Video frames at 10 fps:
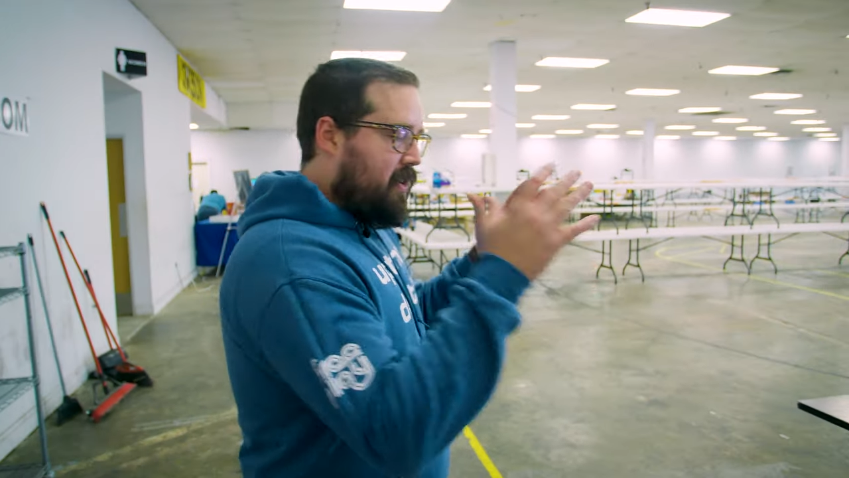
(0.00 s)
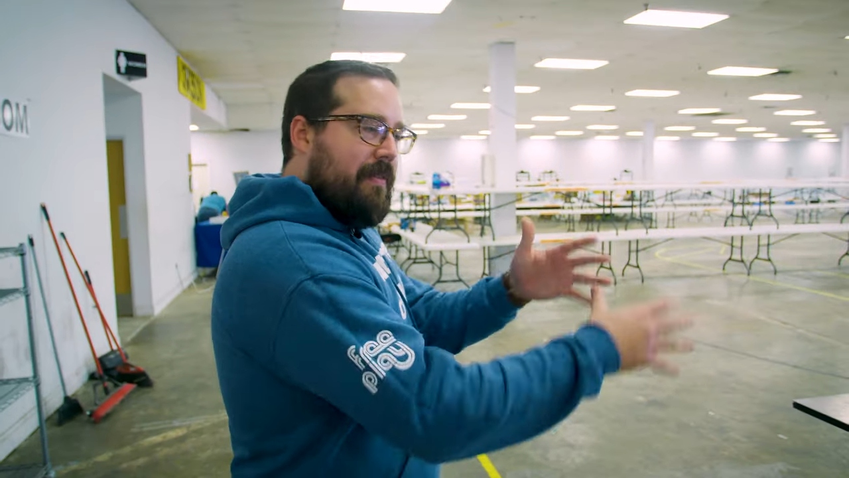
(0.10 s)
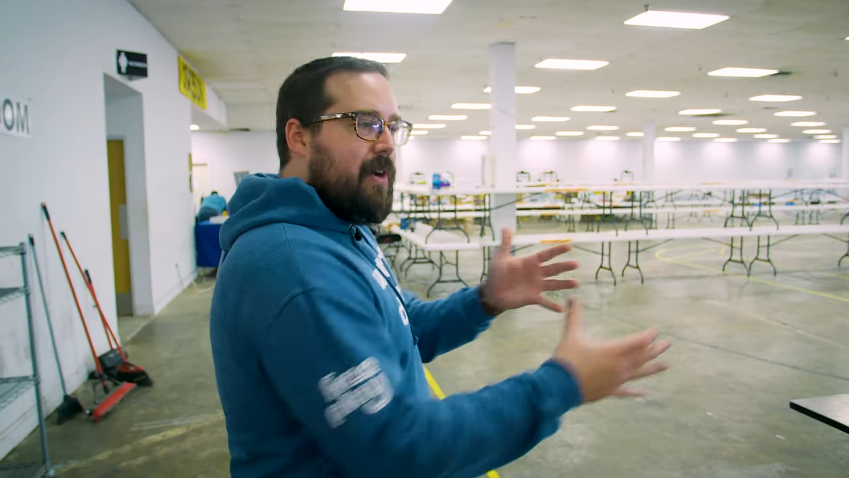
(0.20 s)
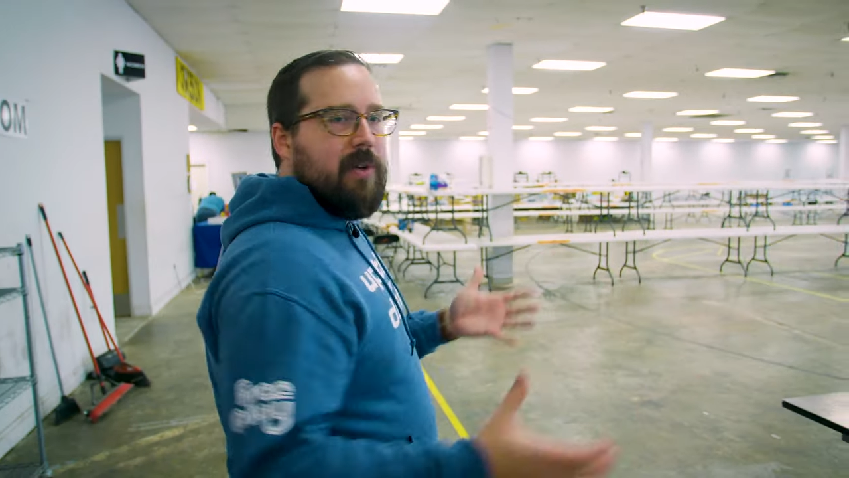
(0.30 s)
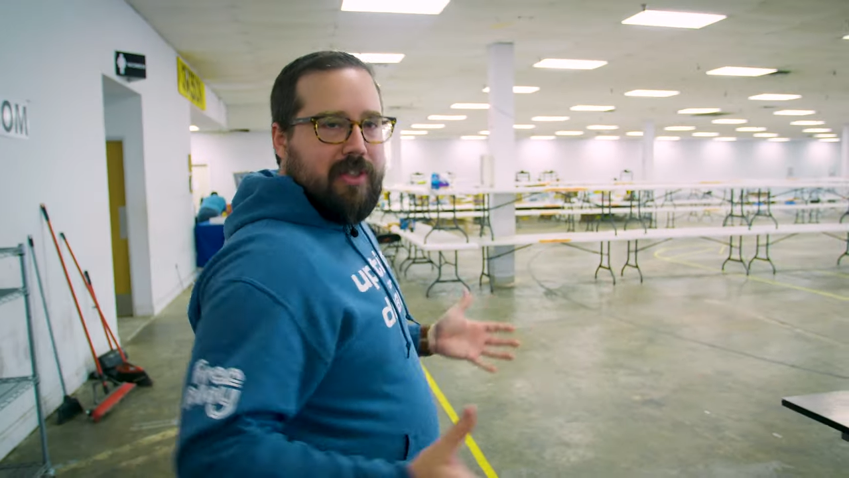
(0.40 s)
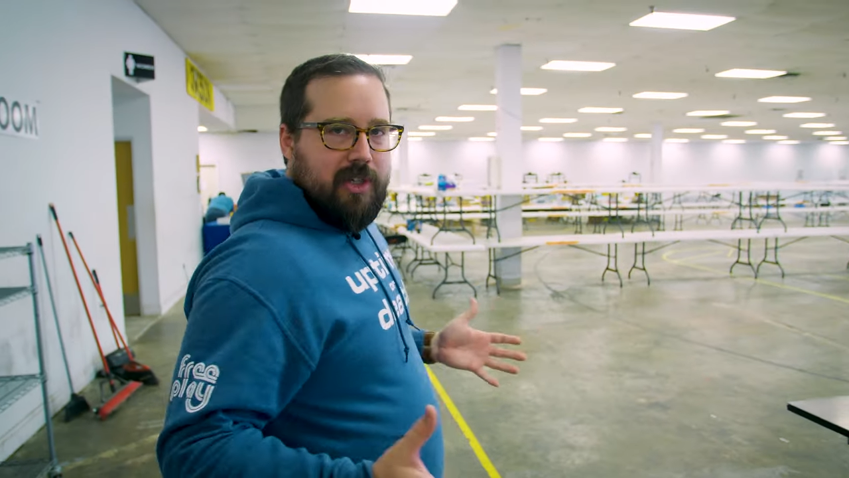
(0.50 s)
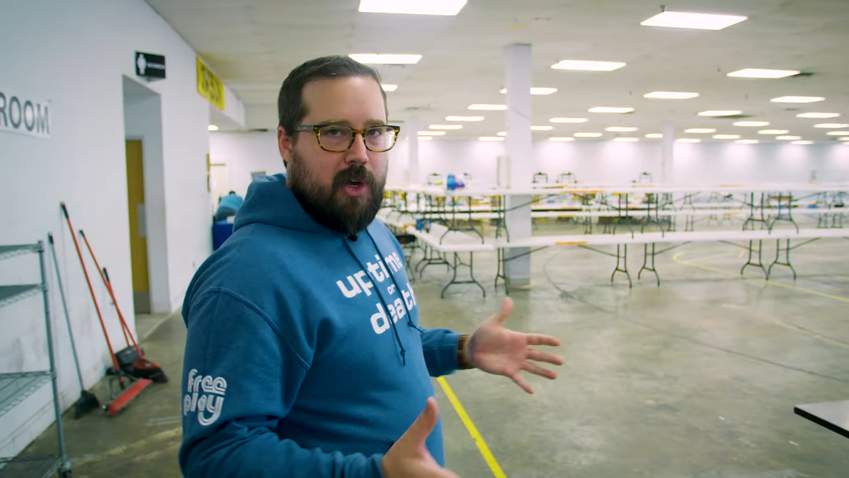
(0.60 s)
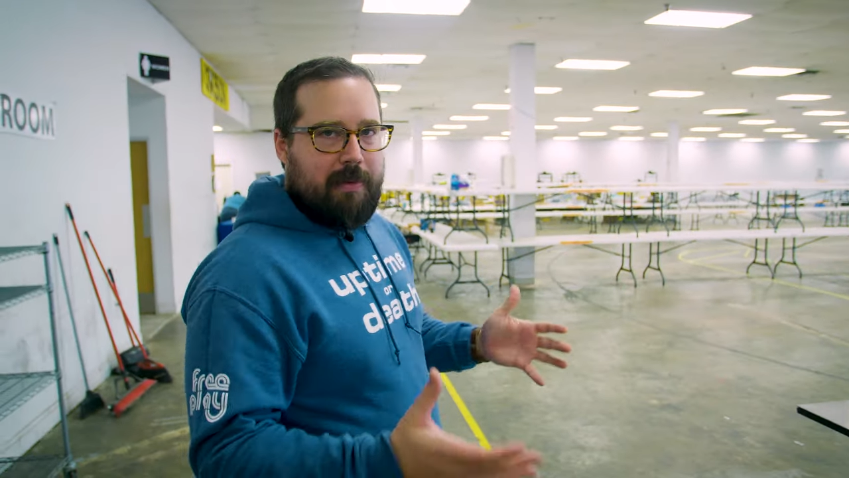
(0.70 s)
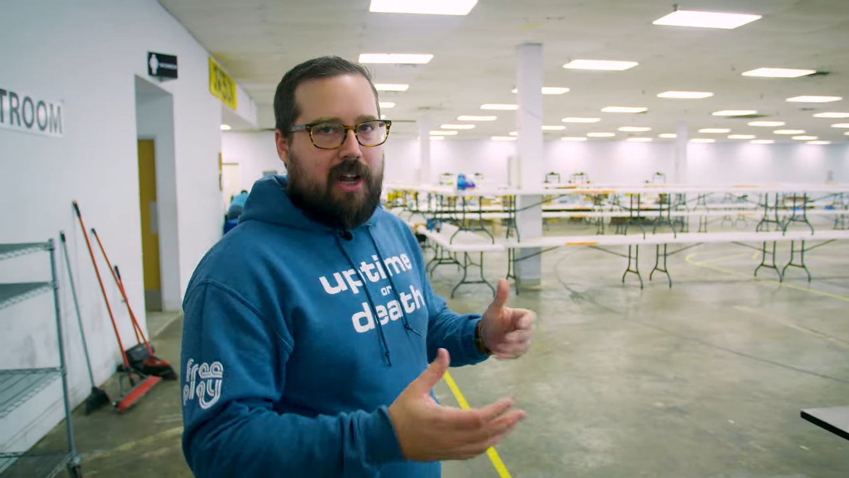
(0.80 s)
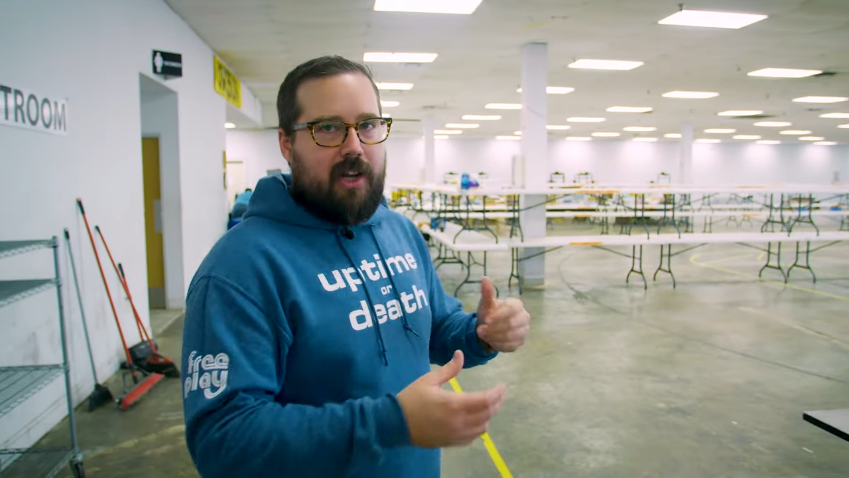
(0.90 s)
you never know what's going to
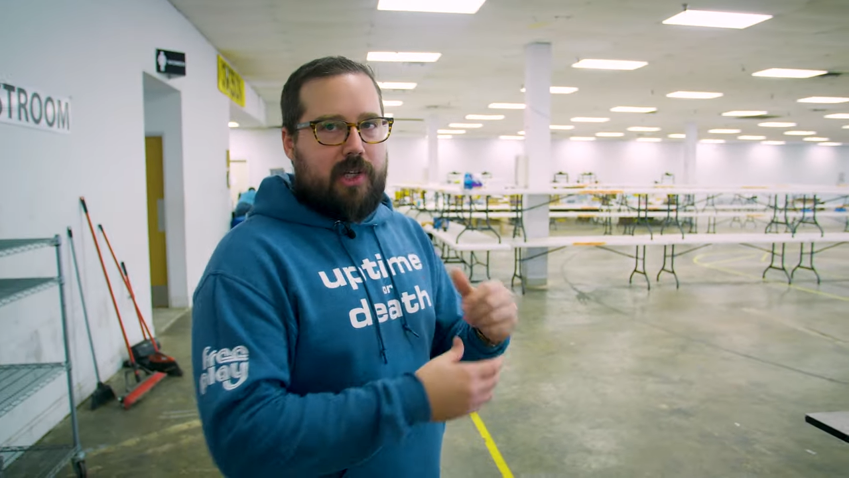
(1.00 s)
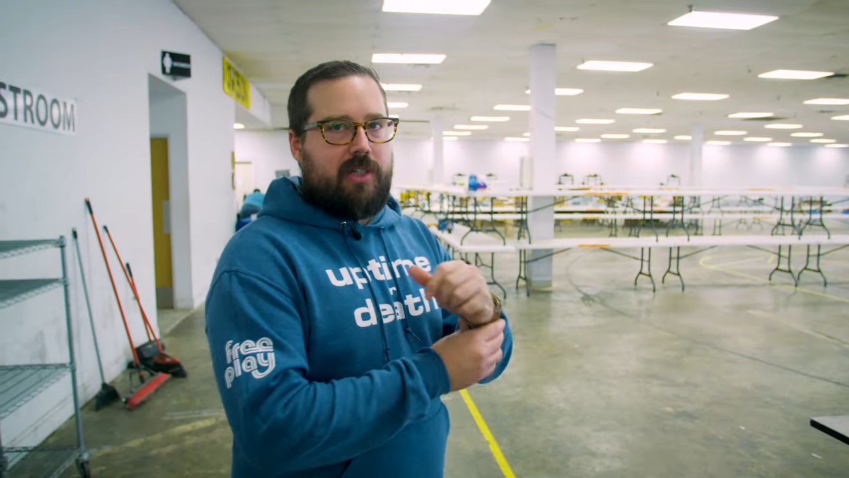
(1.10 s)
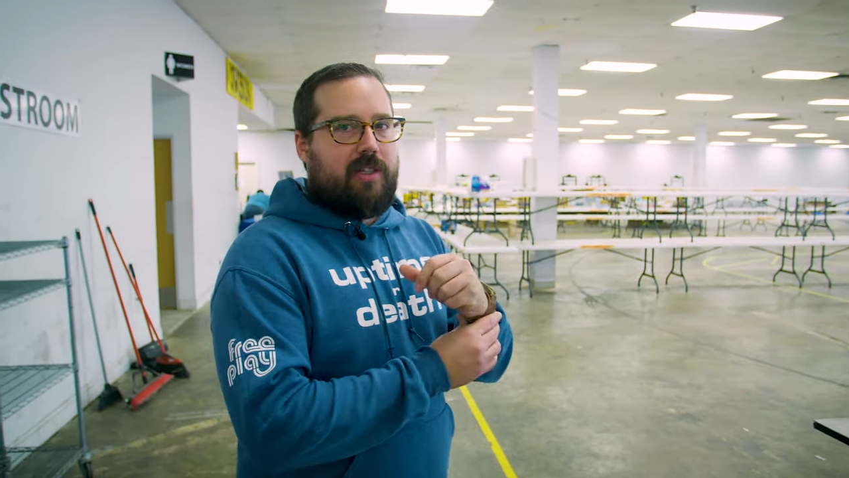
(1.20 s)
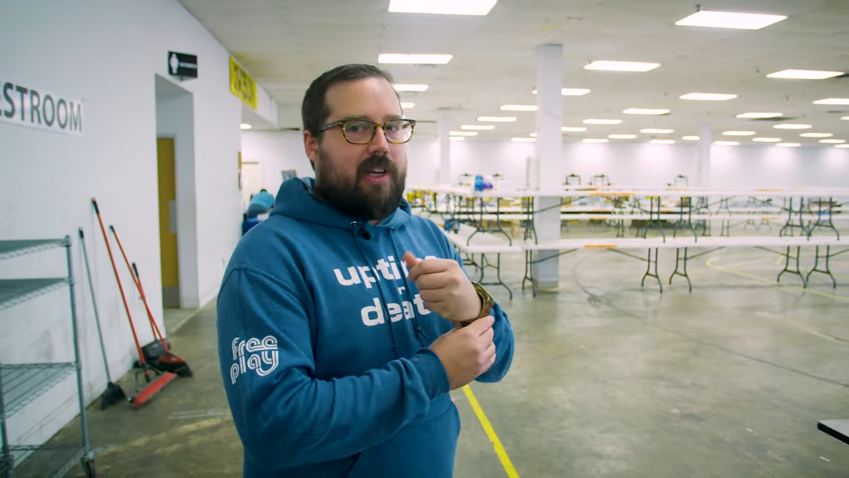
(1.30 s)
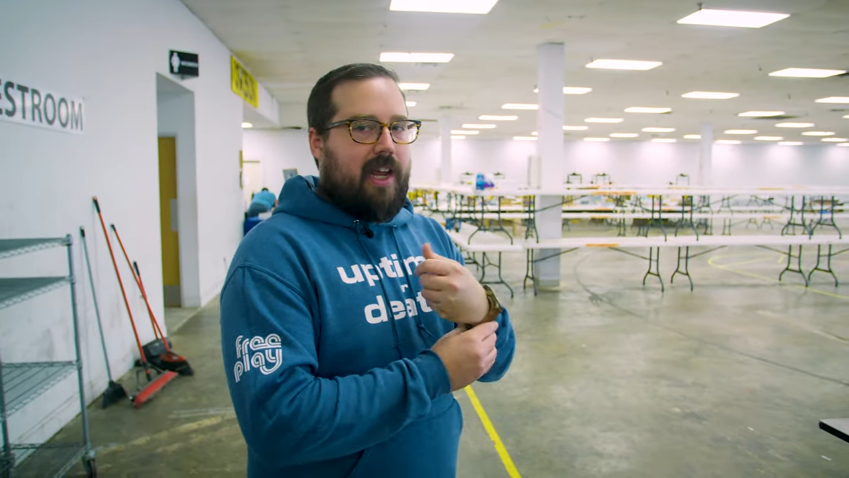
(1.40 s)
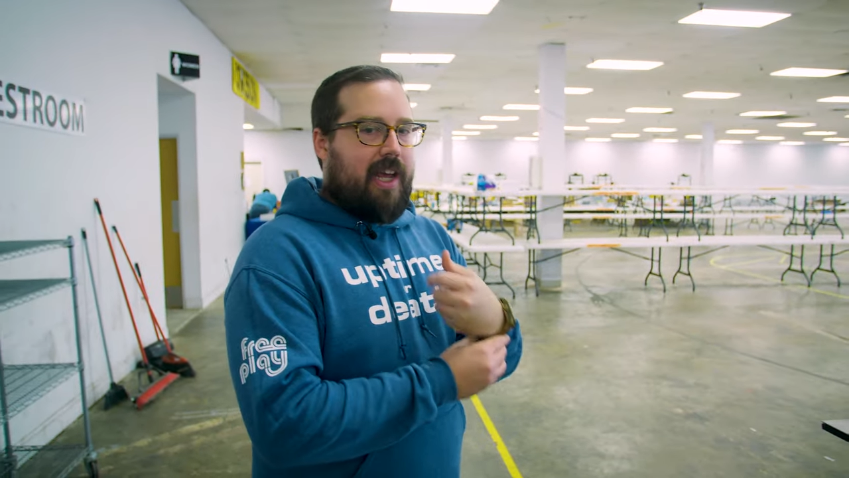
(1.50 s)
show up in an auction,